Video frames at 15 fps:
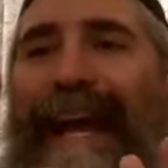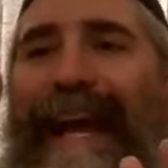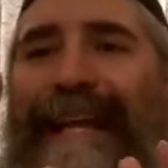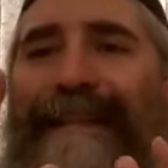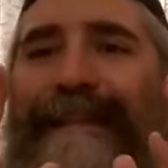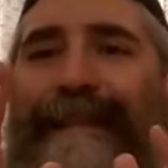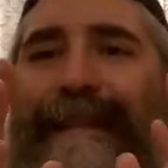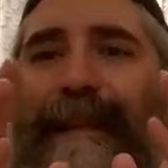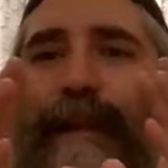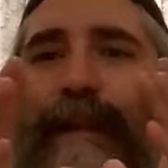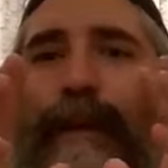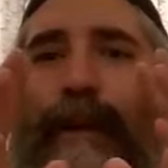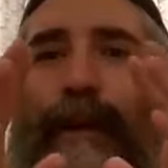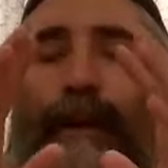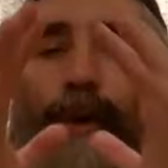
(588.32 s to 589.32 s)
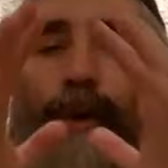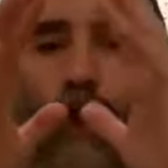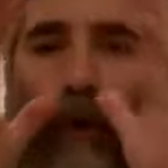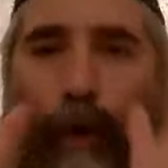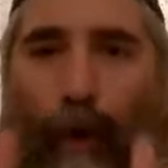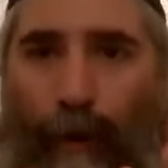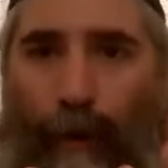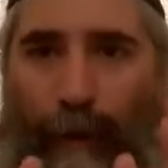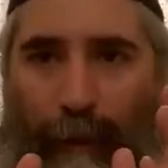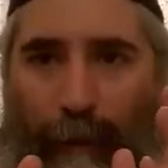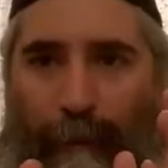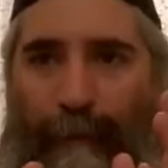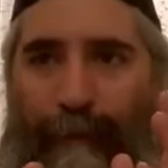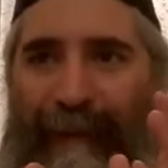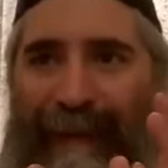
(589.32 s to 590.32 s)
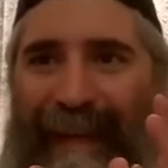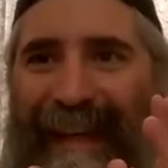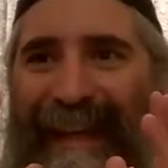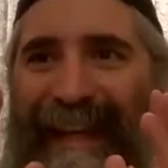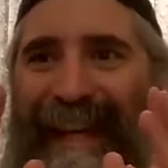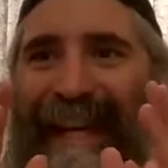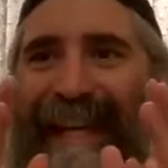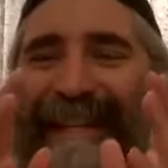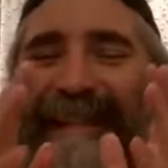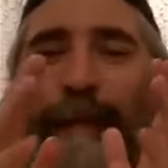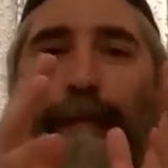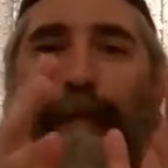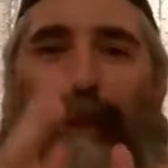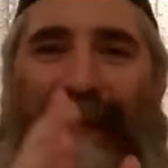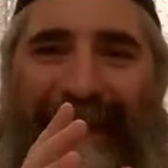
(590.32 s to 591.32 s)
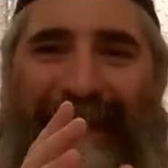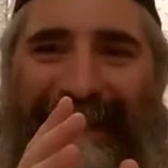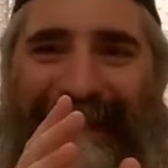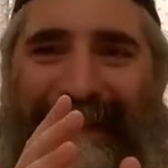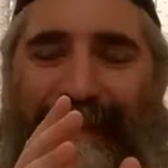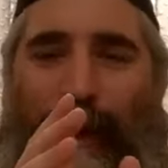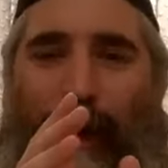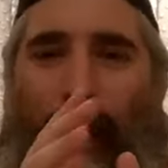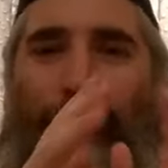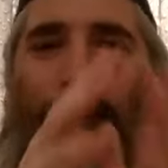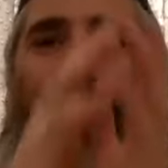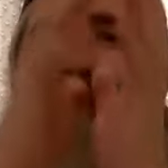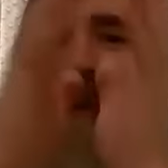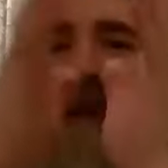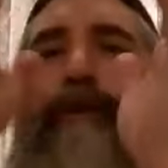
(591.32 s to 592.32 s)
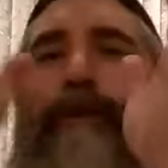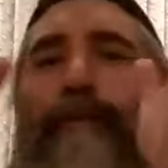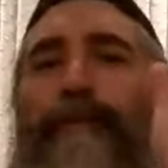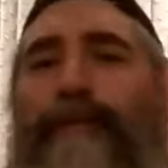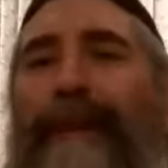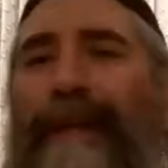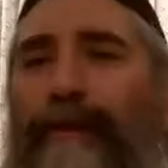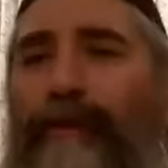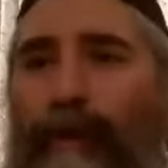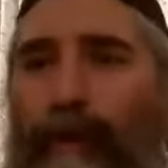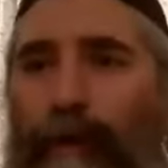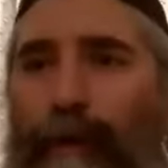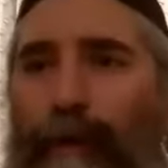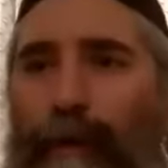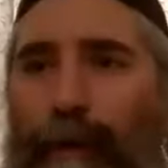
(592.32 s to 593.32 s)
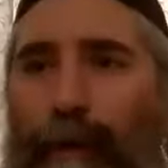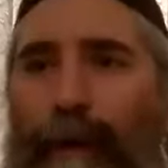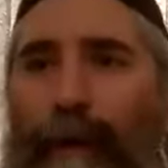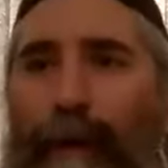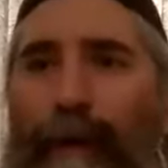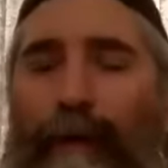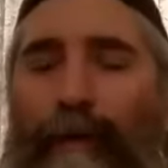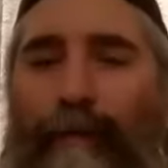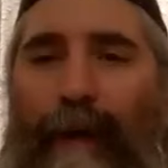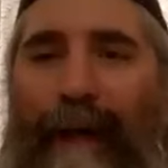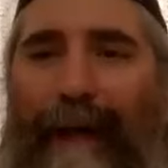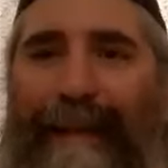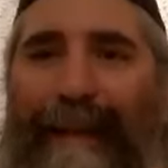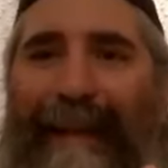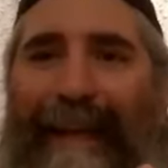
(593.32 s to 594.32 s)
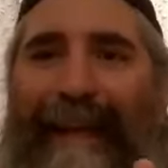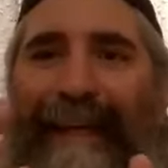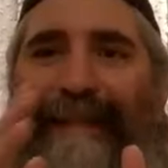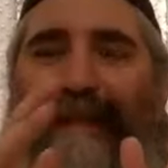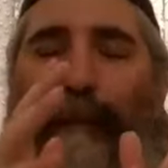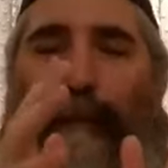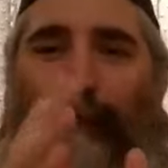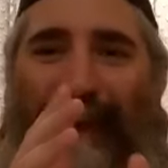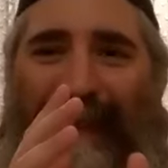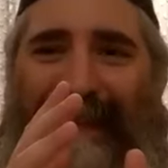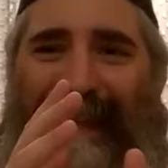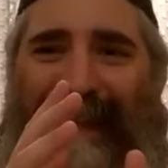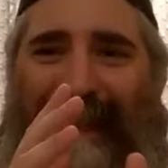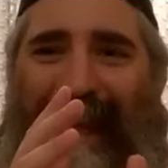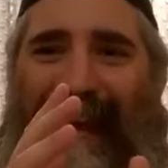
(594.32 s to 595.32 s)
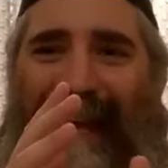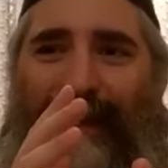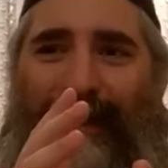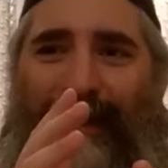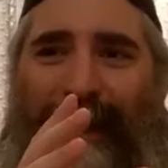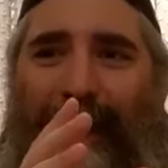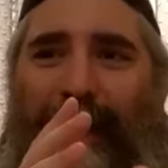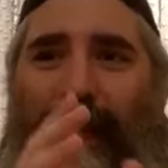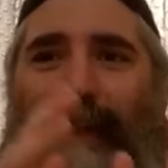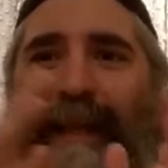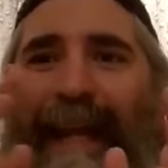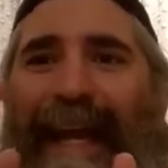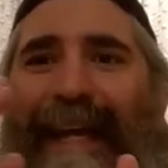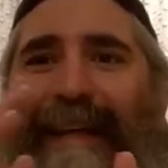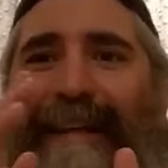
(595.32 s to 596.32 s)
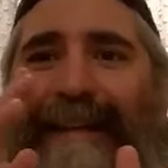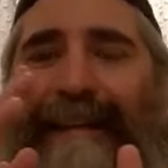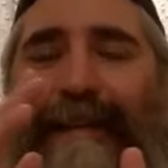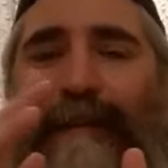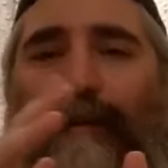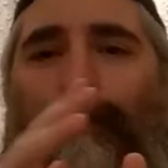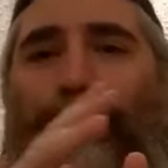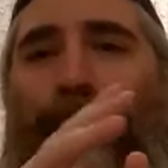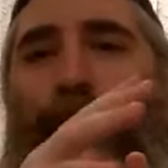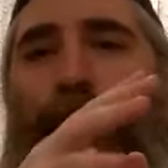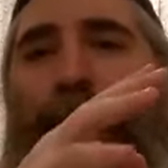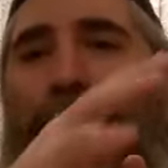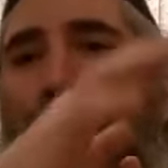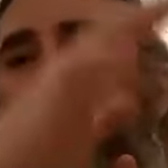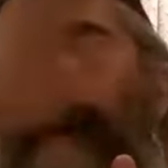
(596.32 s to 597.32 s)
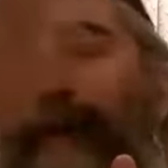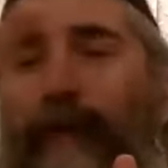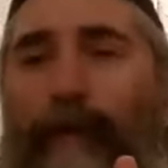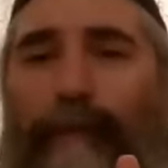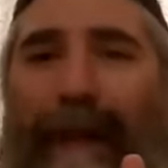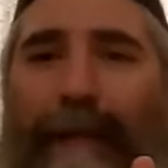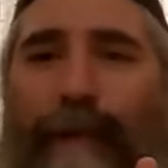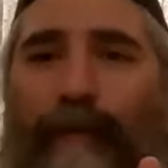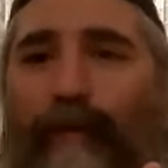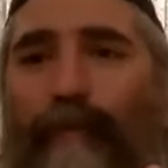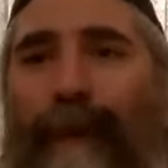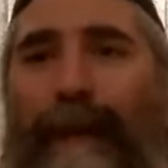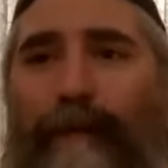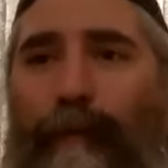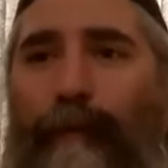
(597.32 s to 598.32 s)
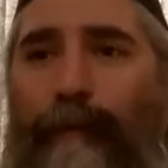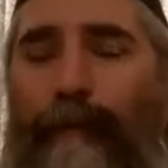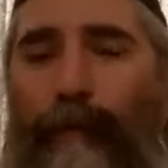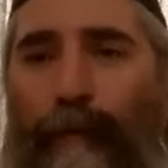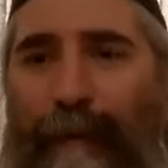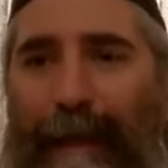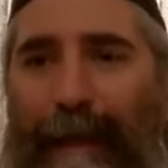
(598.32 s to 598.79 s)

as a whole. It's a piece of a bigger picture, right? It's a piece that actually connects to the afikoman to make the full